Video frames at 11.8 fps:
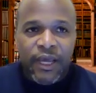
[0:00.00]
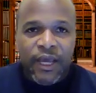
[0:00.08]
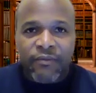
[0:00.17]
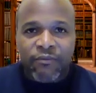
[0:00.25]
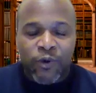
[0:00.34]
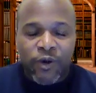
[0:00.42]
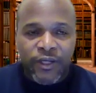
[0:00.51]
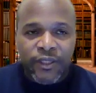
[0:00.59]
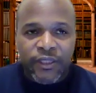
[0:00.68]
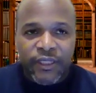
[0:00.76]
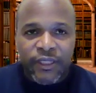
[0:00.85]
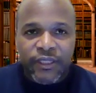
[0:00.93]
And
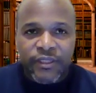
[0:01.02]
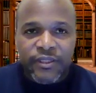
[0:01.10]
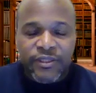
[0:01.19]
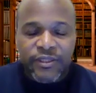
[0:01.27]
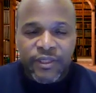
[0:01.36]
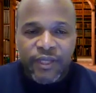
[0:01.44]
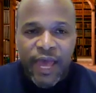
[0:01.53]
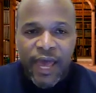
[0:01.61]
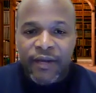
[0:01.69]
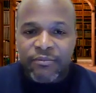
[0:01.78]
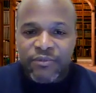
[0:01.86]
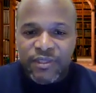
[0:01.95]
one is
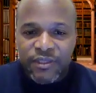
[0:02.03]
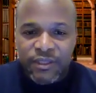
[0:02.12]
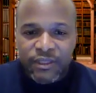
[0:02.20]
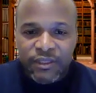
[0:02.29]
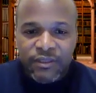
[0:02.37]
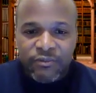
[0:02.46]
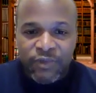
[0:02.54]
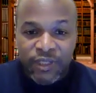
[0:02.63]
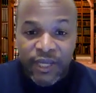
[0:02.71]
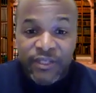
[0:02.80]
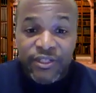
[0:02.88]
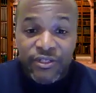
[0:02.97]
Adam's
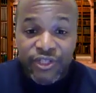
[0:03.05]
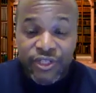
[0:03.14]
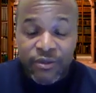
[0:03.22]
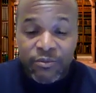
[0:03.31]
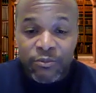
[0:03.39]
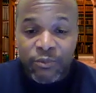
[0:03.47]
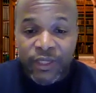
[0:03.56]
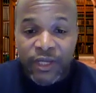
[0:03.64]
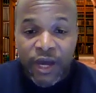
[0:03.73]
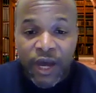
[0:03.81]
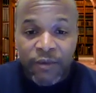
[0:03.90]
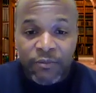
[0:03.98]
relationship with
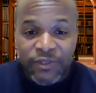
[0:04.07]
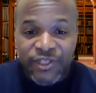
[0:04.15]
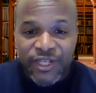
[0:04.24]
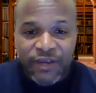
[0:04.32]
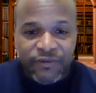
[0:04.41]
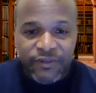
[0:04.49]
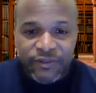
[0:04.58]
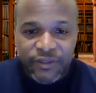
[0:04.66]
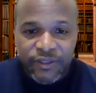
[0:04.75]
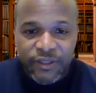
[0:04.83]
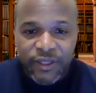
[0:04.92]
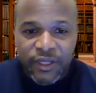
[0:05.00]
God was severed.
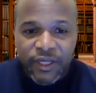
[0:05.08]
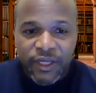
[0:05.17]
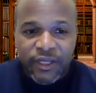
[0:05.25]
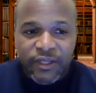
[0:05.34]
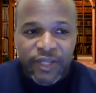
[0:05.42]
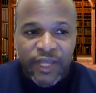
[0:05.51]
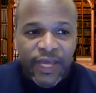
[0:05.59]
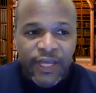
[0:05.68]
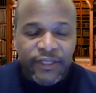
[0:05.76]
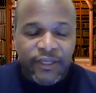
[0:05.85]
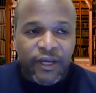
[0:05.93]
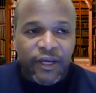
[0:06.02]

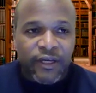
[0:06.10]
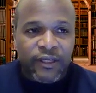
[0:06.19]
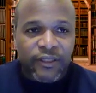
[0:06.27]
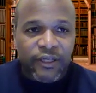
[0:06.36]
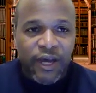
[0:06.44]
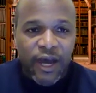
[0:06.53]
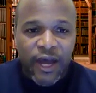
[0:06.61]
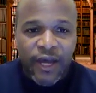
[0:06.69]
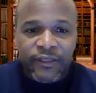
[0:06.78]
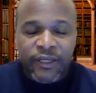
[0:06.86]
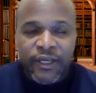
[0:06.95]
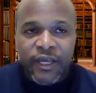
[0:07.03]
That
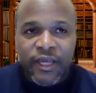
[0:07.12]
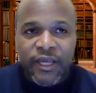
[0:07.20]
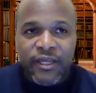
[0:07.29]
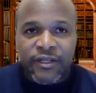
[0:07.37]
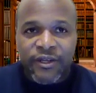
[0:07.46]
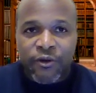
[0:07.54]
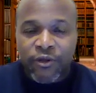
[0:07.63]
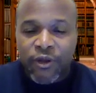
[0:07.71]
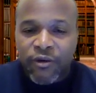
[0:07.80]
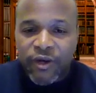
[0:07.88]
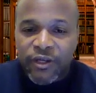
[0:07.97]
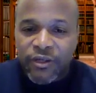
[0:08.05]
God, he could no
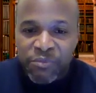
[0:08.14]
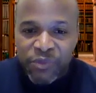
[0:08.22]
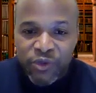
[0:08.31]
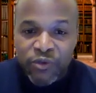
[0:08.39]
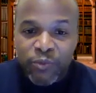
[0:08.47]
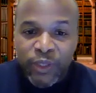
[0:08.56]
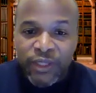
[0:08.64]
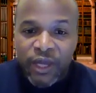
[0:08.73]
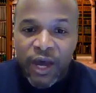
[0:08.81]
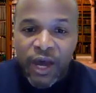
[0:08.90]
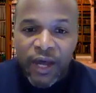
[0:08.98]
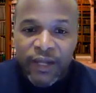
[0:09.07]
longer commune with
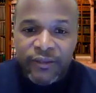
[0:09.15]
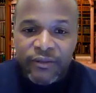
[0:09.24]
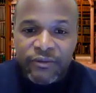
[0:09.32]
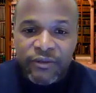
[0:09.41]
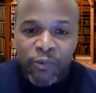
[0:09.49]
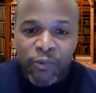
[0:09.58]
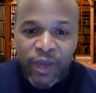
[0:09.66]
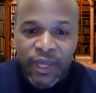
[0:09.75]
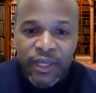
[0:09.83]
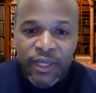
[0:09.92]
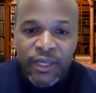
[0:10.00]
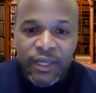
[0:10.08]
God the
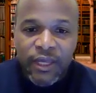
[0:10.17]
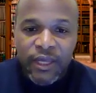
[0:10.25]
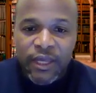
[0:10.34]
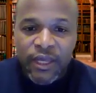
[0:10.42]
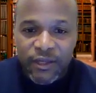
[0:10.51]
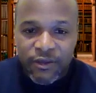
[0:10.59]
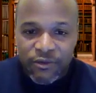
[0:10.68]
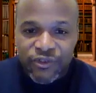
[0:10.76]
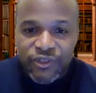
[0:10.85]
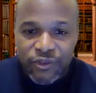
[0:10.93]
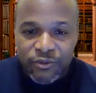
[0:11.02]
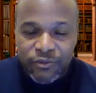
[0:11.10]
way he
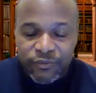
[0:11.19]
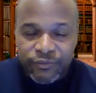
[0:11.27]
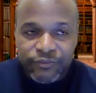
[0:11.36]
used to.